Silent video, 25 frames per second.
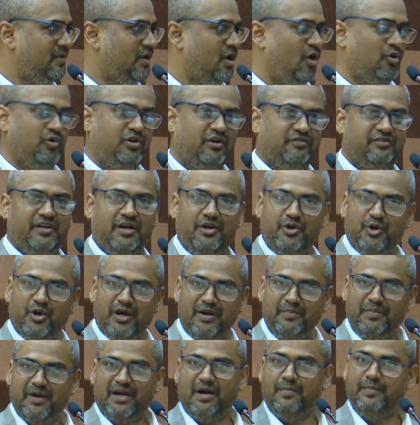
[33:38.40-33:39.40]
Out of that you
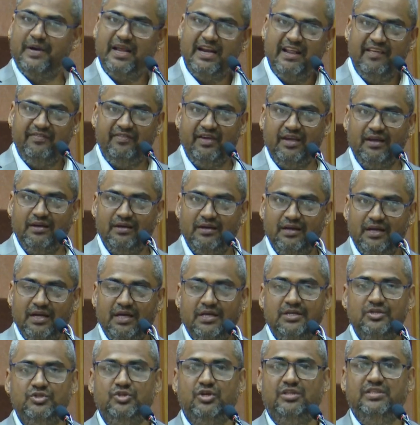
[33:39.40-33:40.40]
can pick up anything.
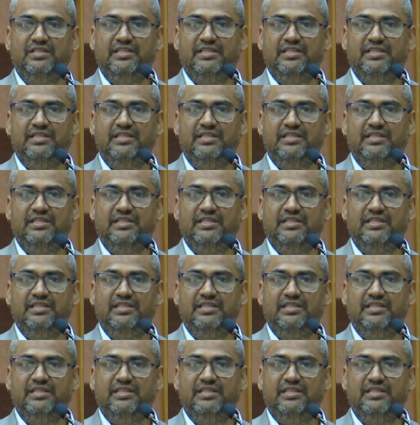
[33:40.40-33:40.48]
So